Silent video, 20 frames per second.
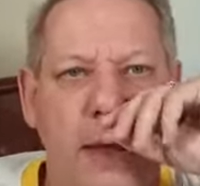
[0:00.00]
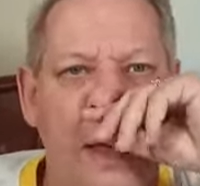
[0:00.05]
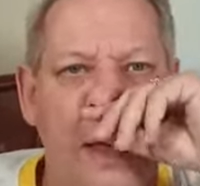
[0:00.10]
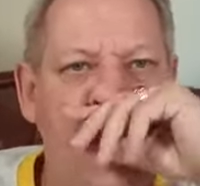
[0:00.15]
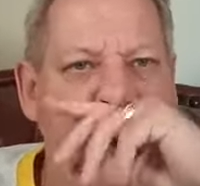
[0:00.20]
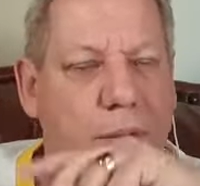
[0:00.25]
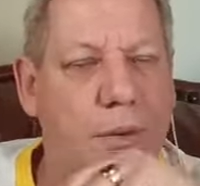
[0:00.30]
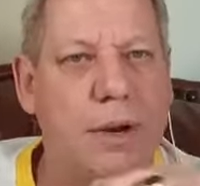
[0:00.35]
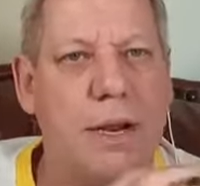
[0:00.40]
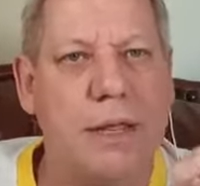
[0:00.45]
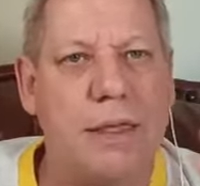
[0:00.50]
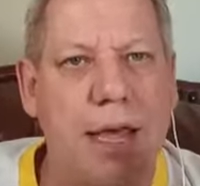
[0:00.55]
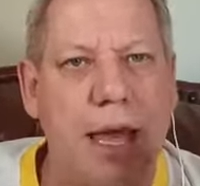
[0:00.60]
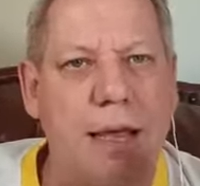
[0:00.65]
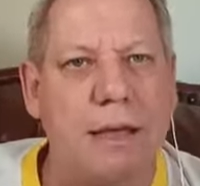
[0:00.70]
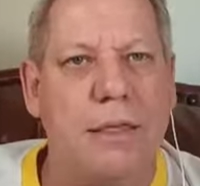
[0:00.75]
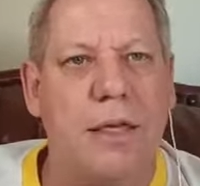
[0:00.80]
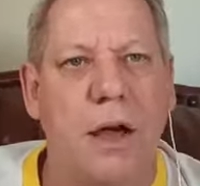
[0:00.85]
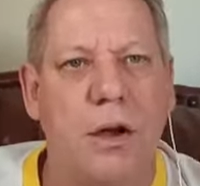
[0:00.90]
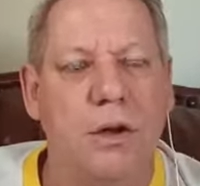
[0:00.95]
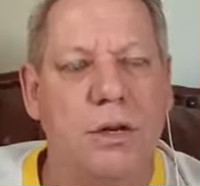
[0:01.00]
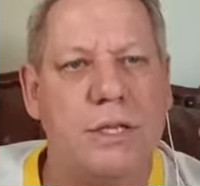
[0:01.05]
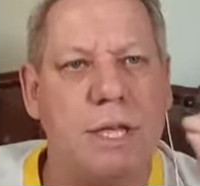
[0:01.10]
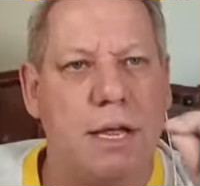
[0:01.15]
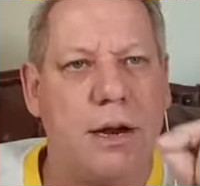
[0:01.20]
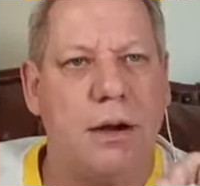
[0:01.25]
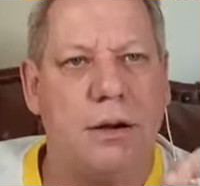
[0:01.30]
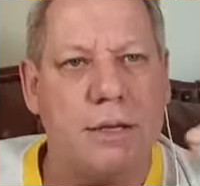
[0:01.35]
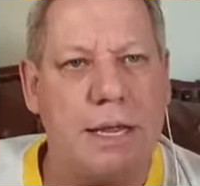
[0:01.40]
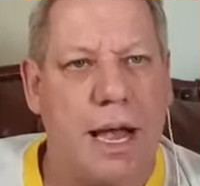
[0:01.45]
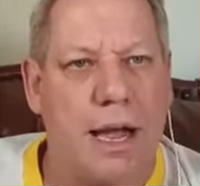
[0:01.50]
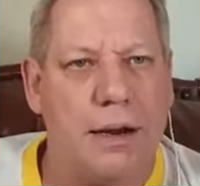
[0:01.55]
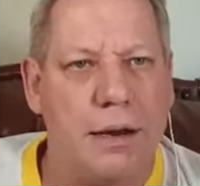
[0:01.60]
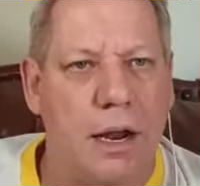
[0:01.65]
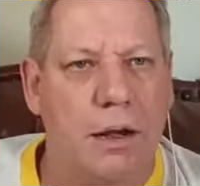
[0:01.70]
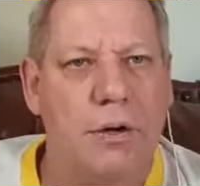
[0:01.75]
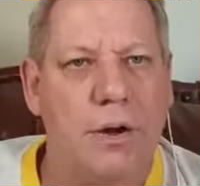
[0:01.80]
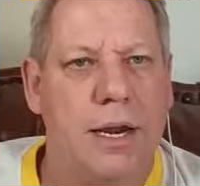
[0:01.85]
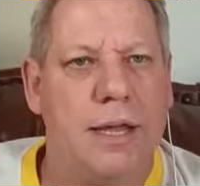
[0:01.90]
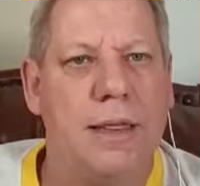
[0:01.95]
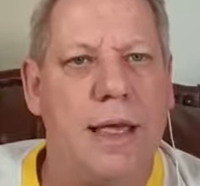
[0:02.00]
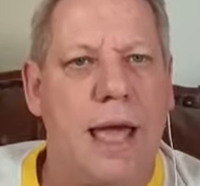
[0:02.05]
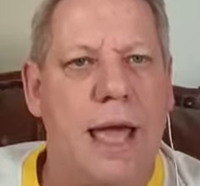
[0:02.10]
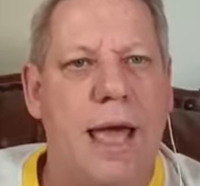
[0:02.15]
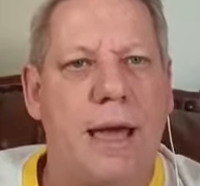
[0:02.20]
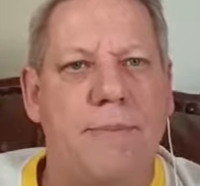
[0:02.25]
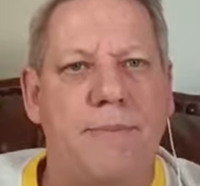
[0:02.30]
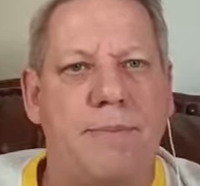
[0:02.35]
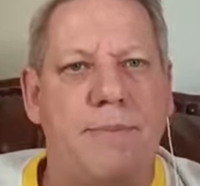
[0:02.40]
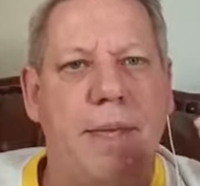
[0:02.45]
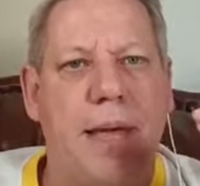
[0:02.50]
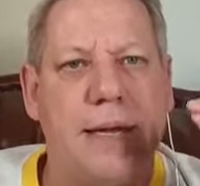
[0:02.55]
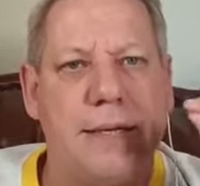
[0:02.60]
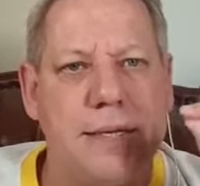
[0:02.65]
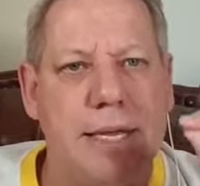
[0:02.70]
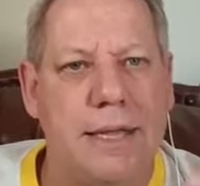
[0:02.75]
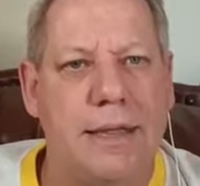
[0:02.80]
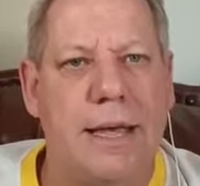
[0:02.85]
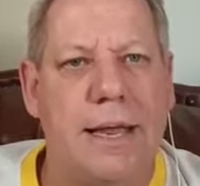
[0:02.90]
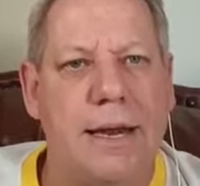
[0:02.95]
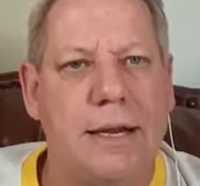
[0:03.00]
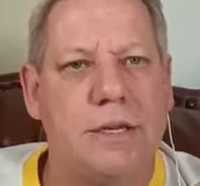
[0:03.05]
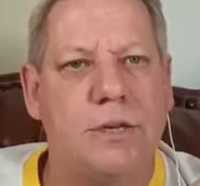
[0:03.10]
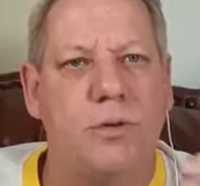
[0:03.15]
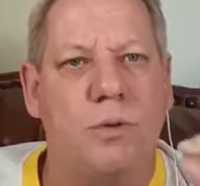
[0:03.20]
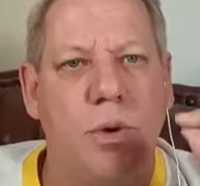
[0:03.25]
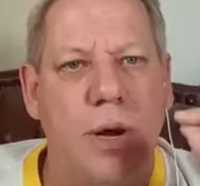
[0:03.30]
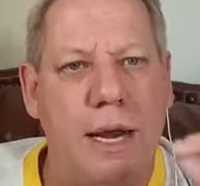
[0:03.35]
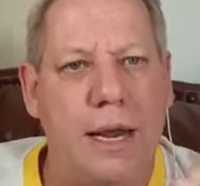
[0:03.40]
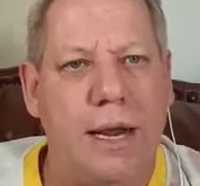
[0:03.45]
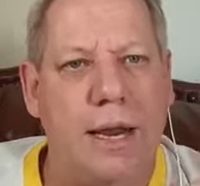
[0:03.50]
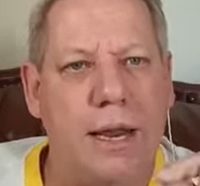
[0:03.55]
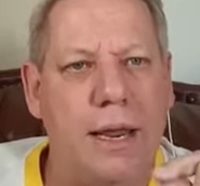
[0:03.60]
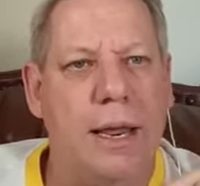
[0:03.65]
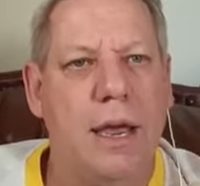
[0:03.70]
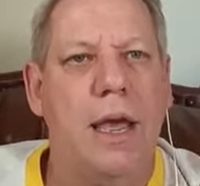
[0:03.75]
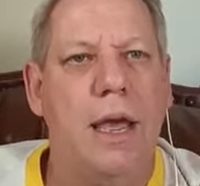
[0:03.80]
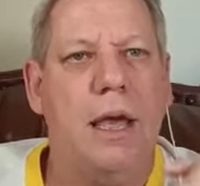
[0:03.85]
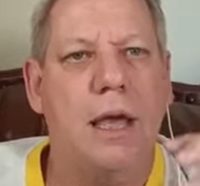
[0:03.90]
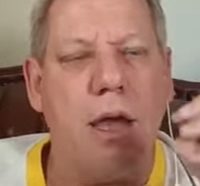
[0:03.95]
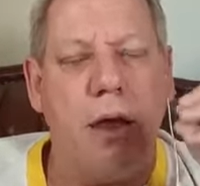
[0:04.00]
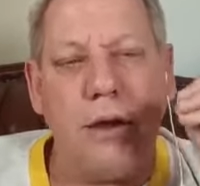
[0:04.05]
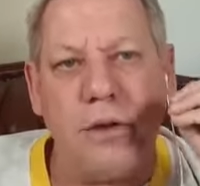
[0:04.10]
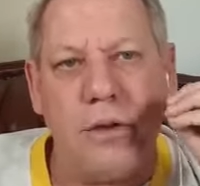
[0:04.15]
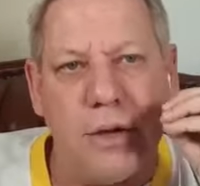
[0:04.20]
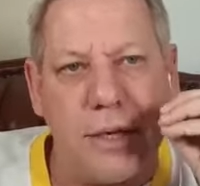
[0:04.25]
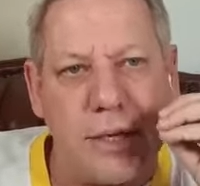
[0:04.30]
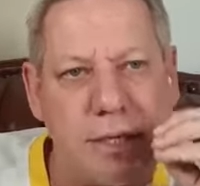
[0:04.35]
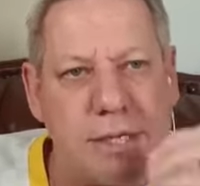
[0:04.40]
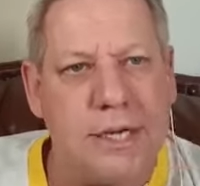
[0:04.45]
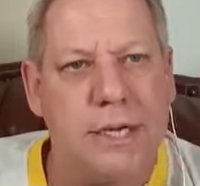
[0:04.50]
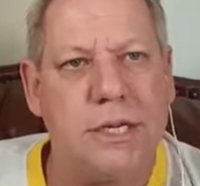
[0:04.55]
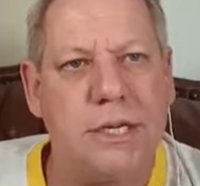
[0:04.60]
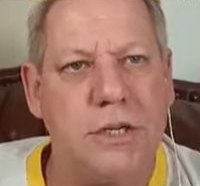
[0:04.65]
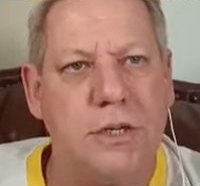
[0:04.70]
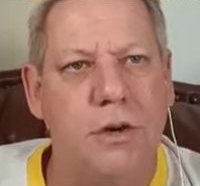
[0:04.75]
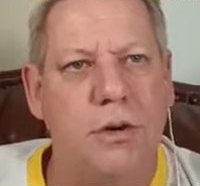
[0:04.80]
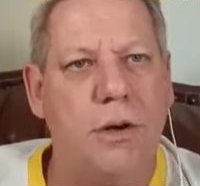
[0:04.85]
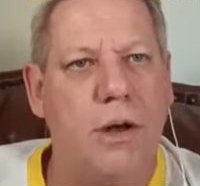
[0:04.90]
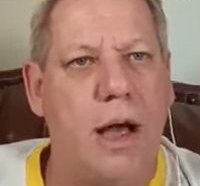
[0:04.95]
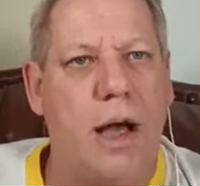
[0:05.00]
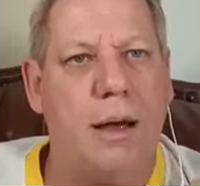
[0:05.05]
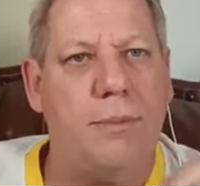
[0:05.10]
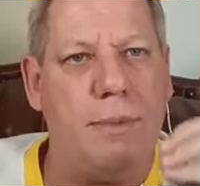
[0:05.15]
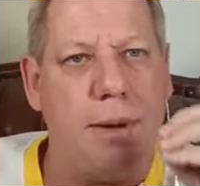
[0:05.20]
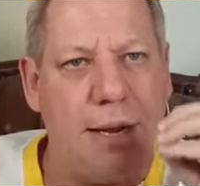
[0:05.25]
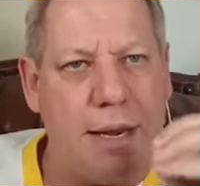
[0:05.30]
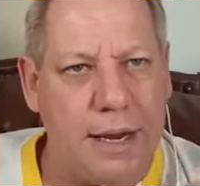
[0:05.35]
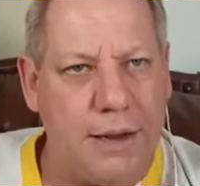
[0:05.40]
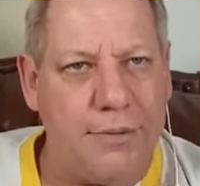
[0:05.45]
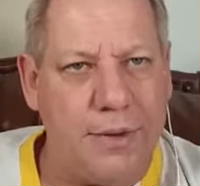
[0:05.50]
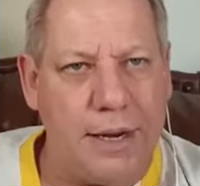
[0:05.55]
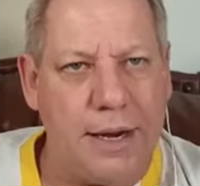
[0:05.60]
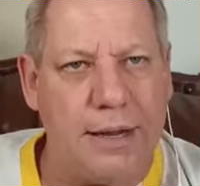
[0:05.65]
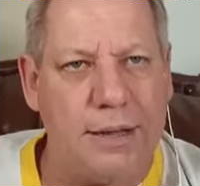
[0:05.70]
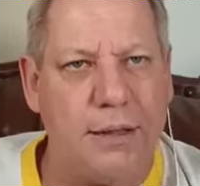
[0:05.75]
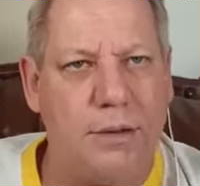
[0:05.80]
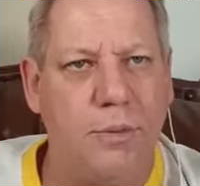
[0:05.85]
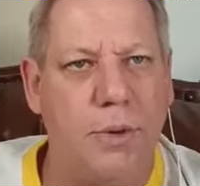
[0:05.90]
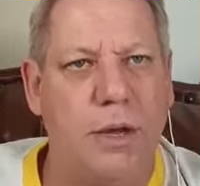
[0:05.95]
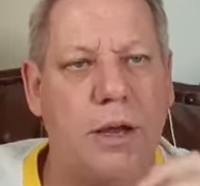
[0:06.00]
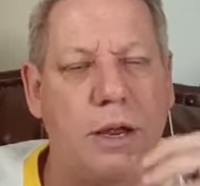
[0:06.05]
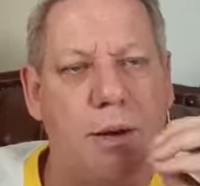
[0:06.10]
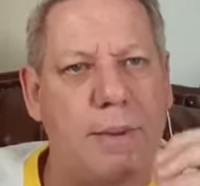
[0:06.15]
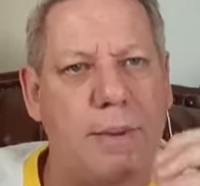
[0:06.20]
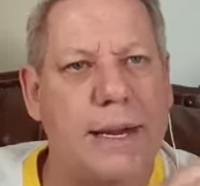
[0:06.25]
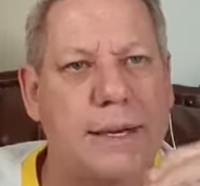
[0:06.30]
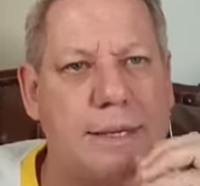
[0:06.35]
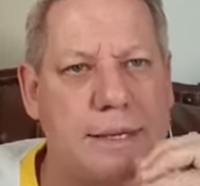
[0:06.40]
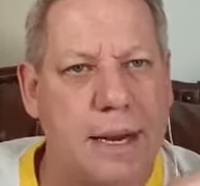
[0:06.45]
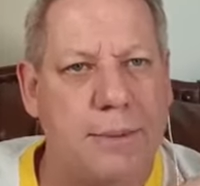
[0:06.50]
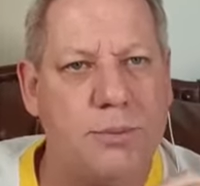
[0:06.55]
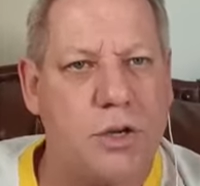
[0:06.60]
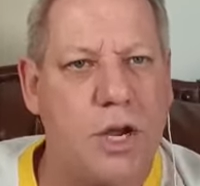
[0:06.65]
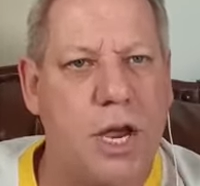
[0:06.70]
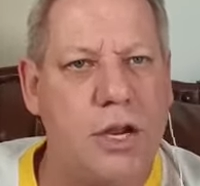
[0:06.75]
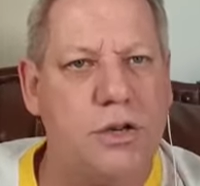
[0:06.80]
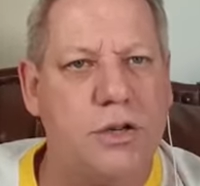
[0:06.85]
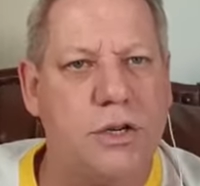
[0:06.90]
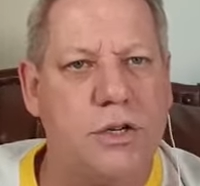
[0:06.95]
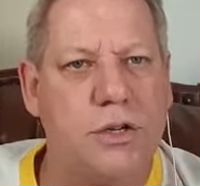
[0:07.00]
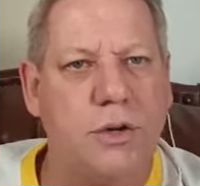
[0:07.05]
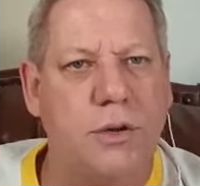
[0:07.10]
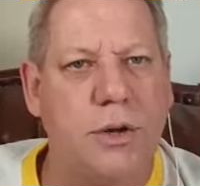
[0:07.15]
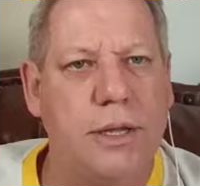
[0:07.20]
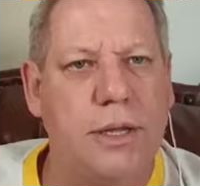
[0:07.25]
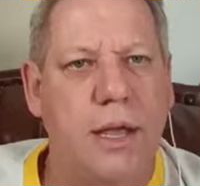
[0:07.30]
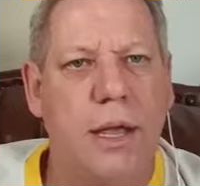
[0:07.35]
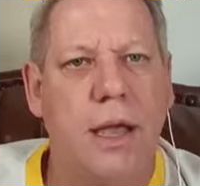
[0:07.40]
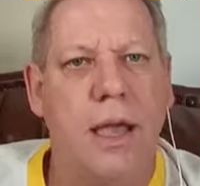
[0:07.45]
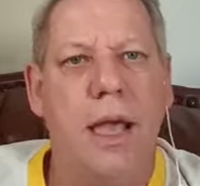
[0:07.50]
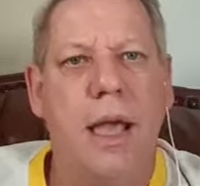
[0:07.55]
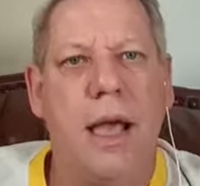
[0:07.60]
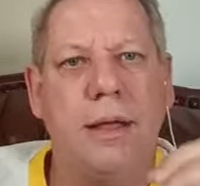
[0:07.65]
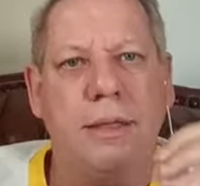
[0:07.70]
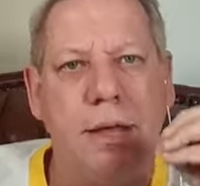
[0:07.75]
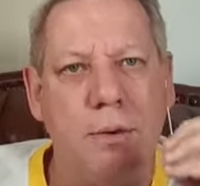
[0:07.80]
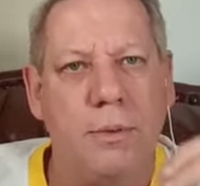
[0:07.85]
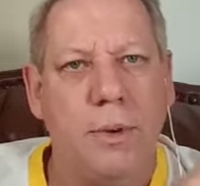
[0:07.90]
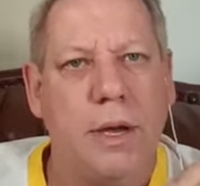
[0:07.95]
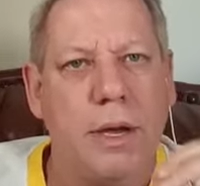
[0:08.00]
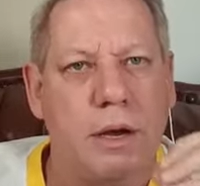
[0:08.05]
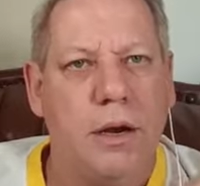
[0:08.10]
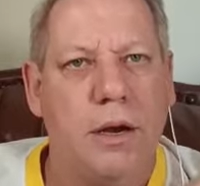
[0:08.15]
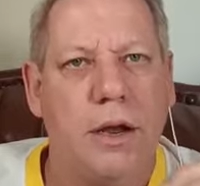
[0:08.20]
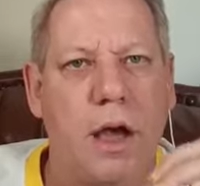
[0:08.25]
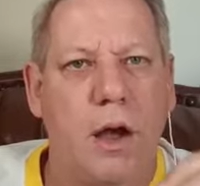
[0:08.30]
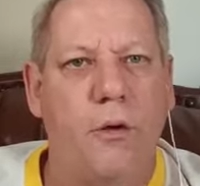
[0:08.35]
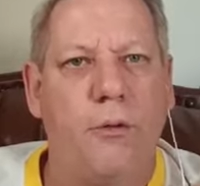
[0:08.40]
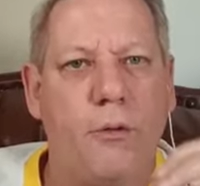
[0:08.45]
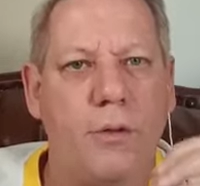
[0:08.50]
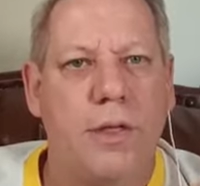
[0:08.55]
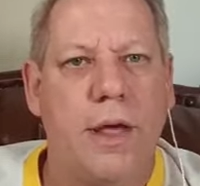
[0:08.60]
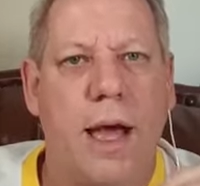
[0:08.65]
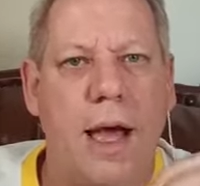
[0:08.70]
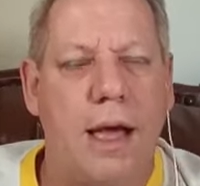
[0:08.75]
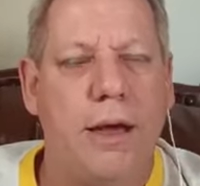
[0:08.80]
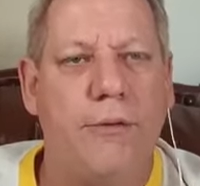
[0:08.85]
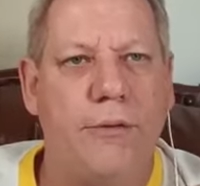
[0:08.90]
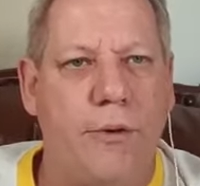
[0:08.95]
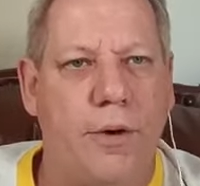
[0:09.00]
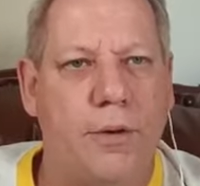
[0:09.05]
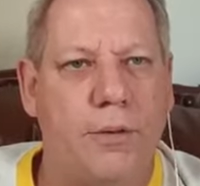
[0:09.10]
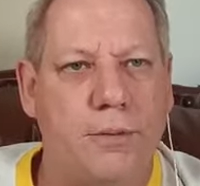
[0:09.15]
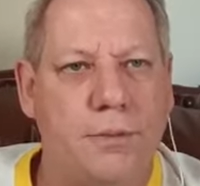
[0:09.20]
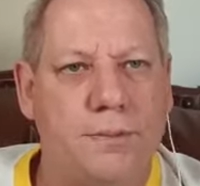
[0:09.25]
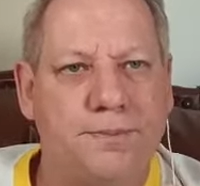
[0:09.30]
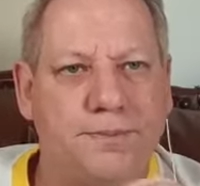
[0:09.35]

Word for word: I want to thank those that are downloading the app. I see that it's really going to assist you. I believe in it. We're going to make some changes to it. And then we're going to go for the iPhone.